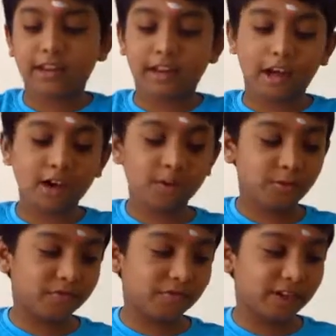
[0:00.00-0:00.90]
Now
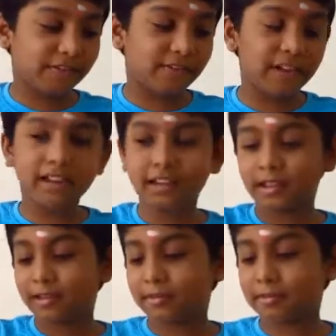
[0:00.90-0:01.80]
we will
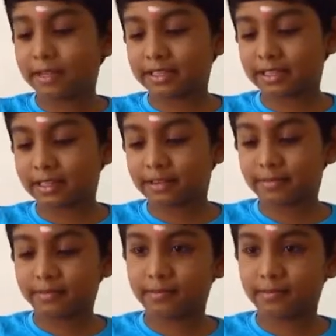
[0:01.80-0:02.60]
mix it.